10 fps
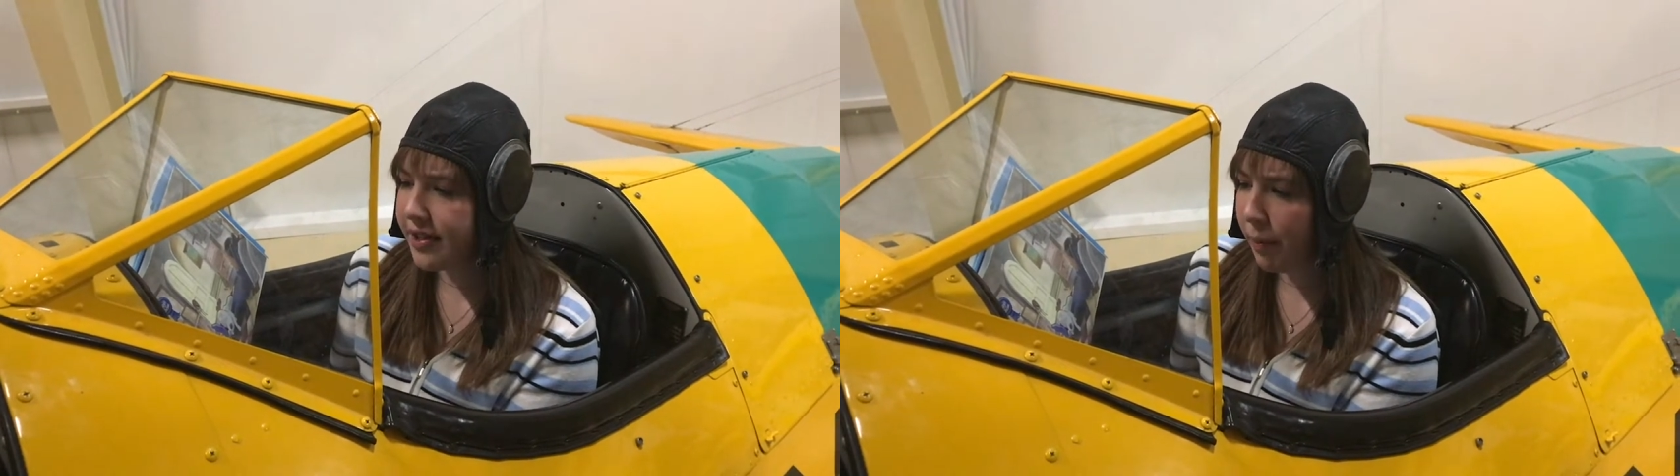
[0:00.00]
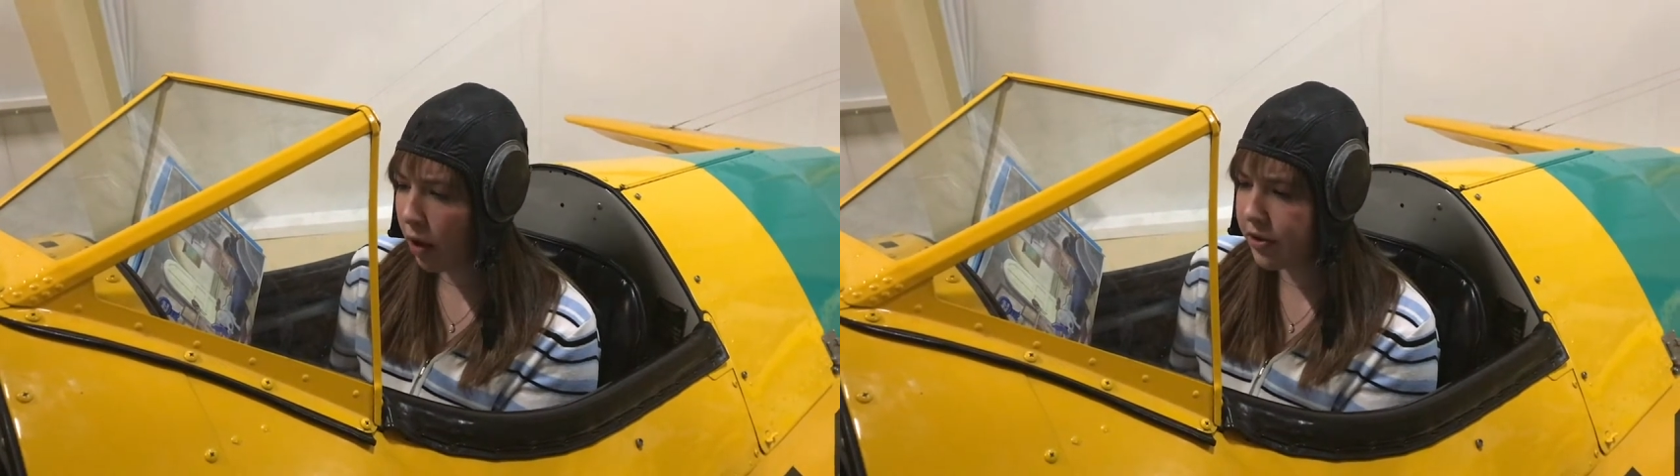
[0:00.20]

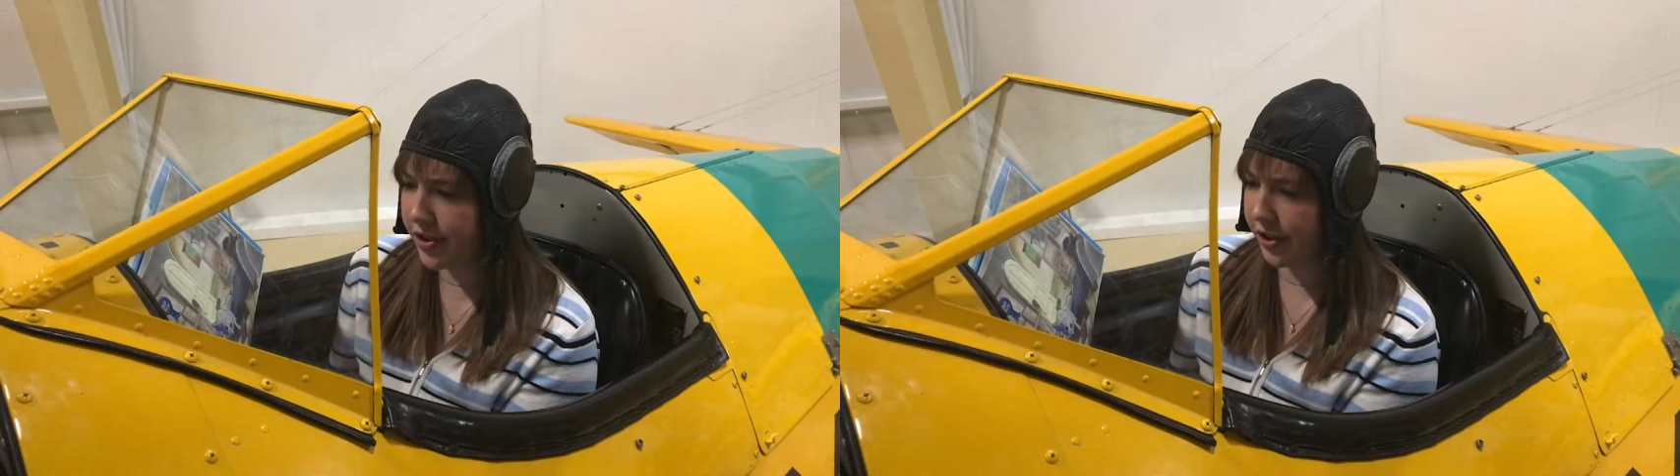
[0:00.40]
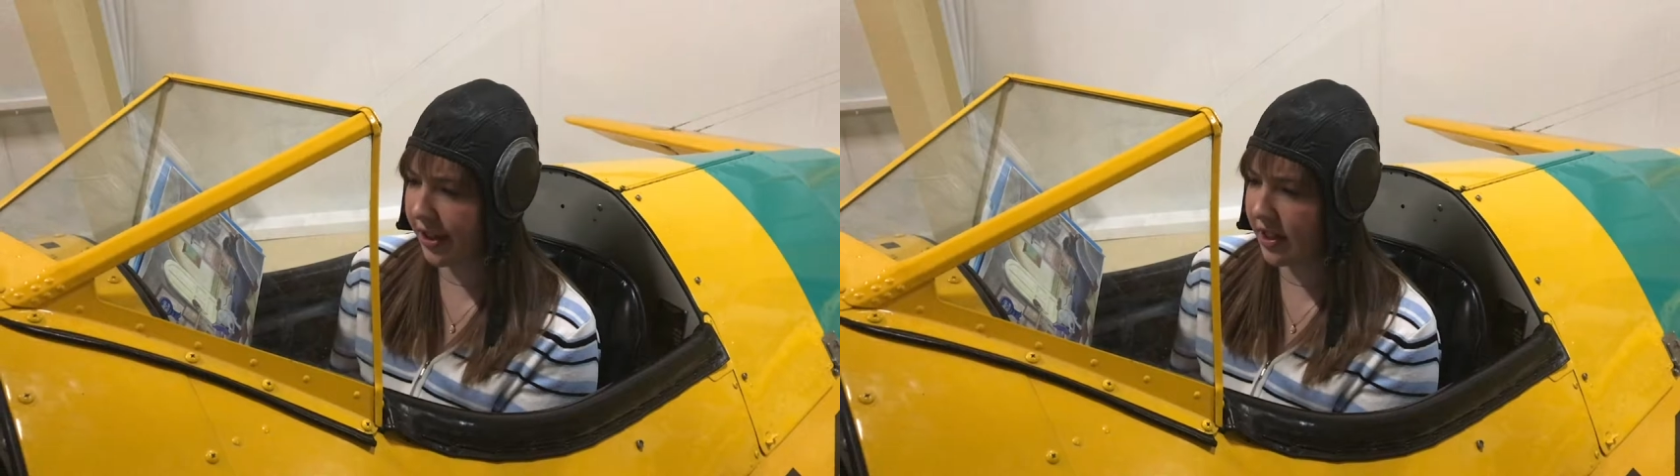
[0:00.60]
a
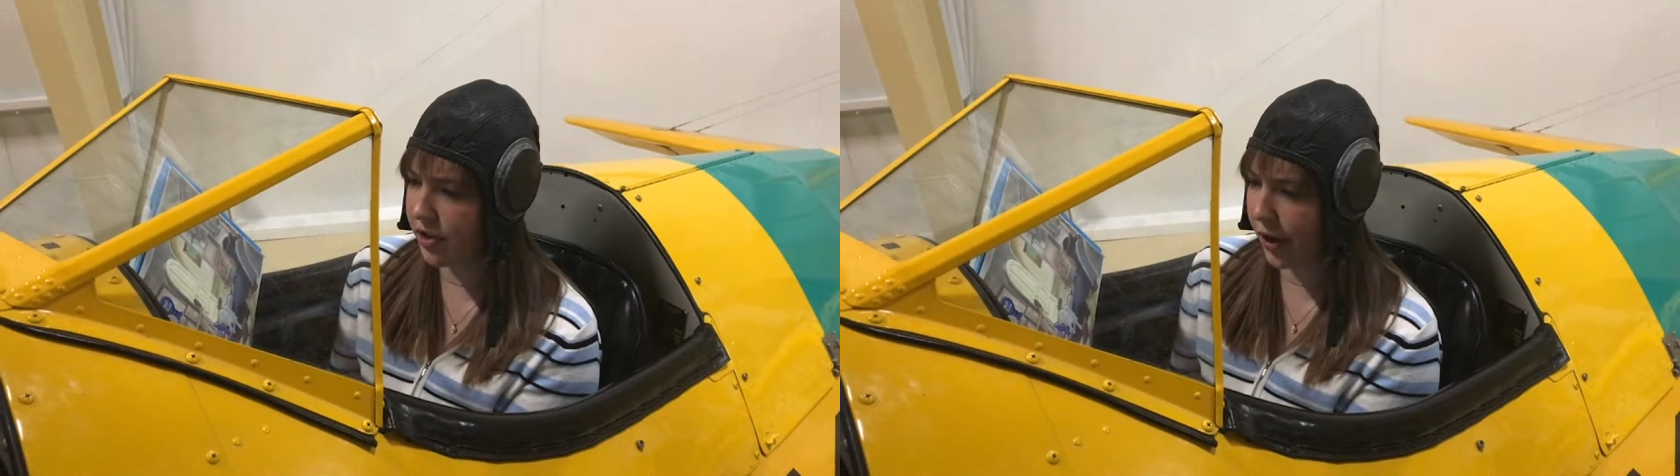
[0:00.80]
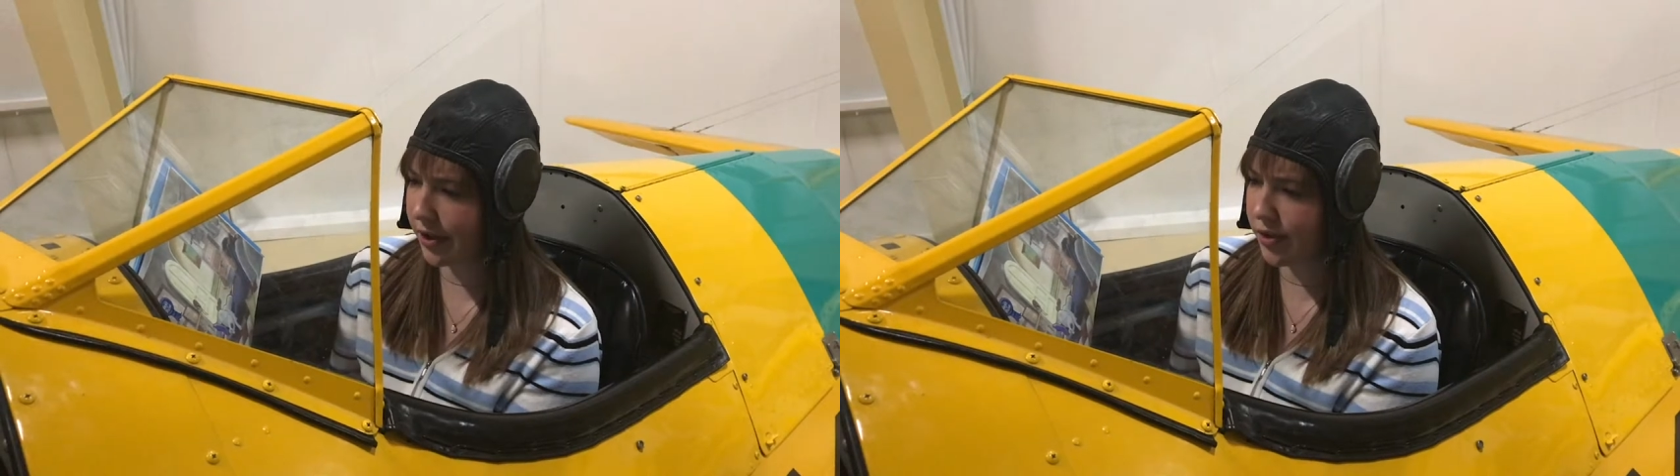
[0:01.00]
poster in the
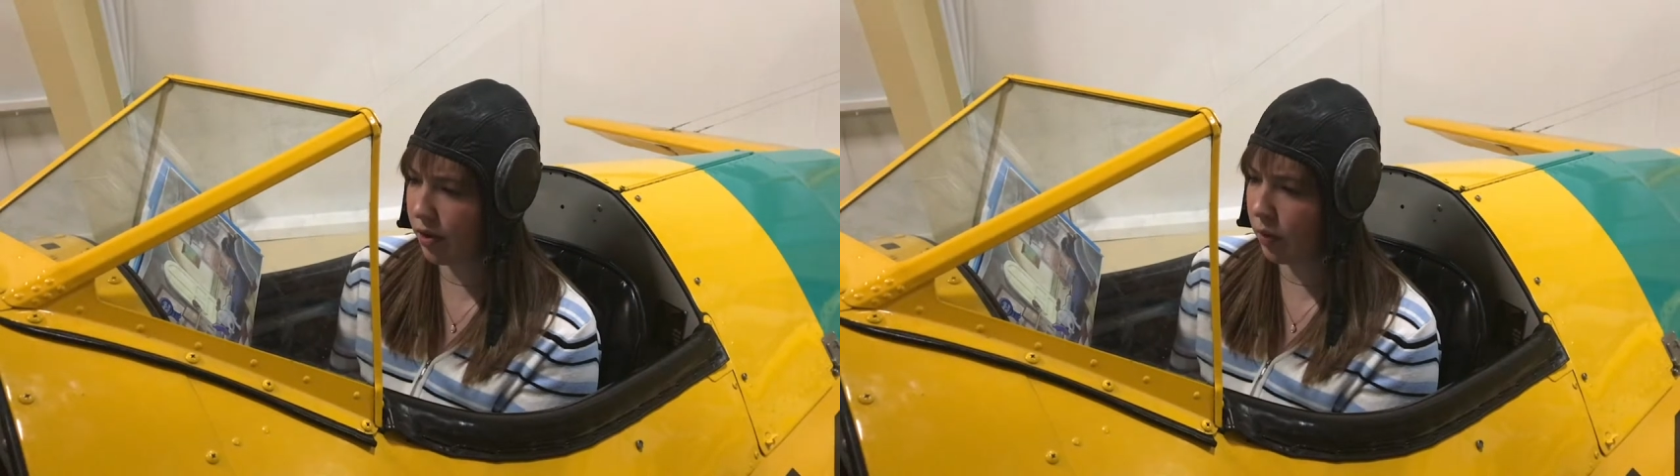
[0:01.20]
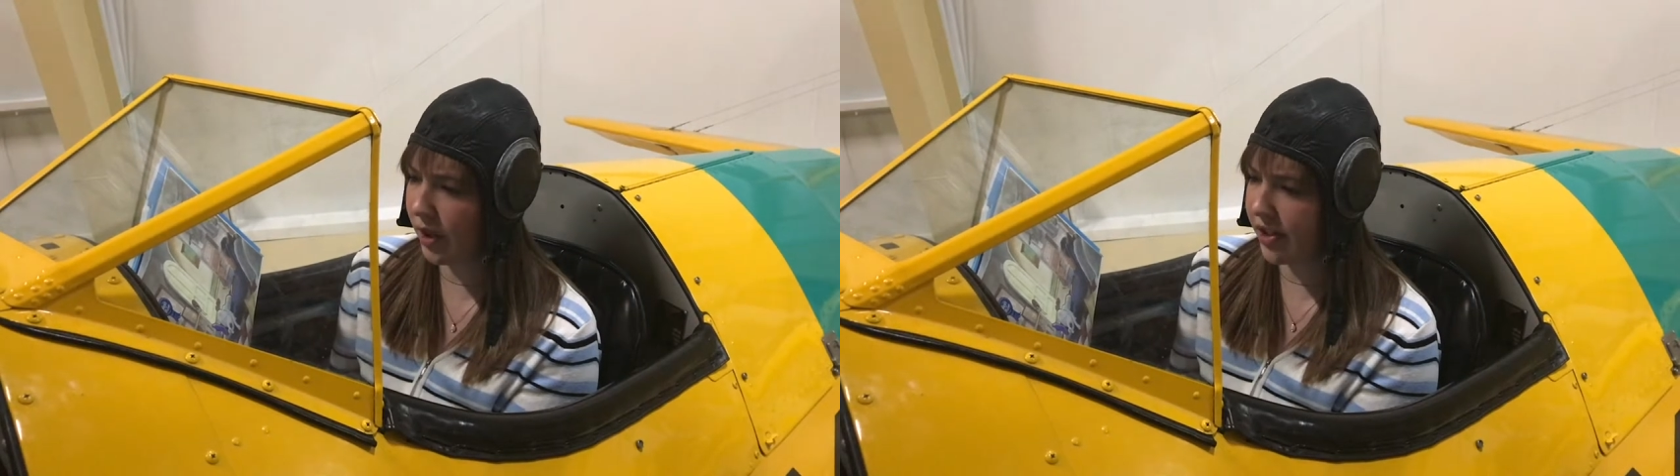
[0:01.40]

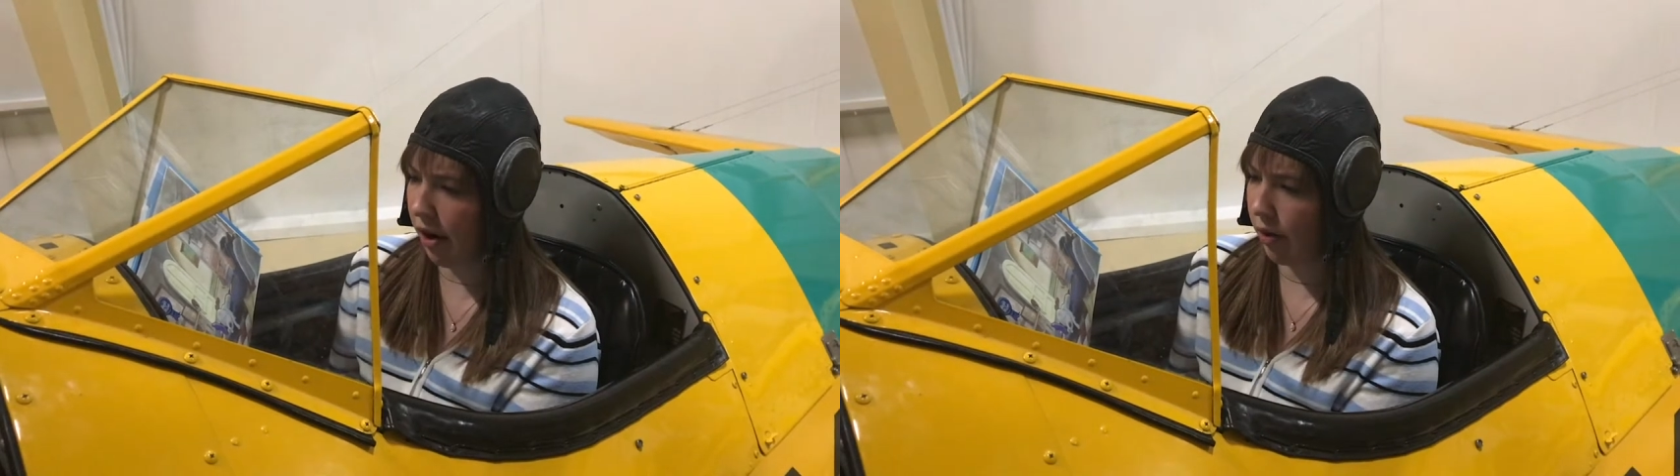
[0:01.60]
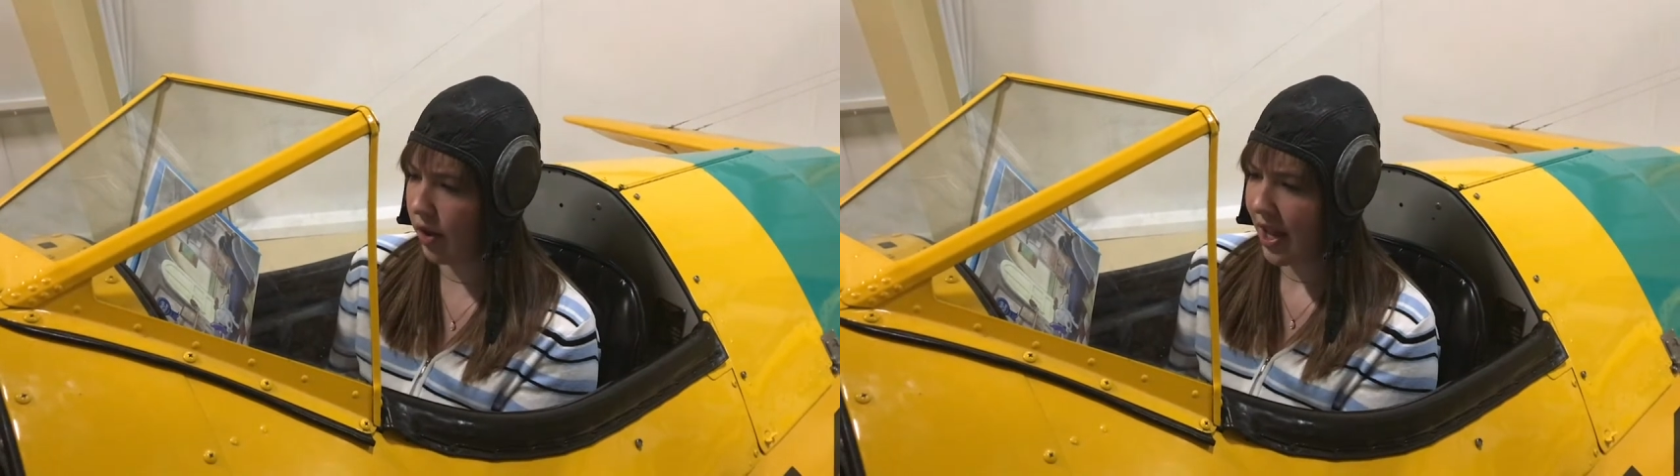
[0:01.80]
drugstore
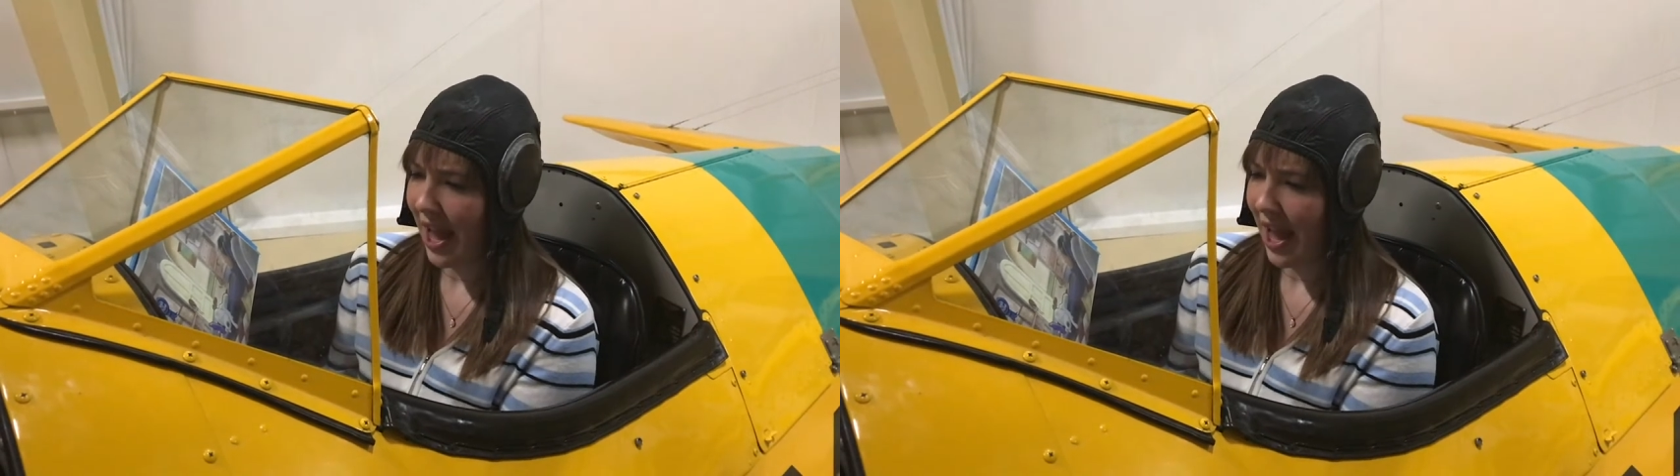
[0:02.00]
window.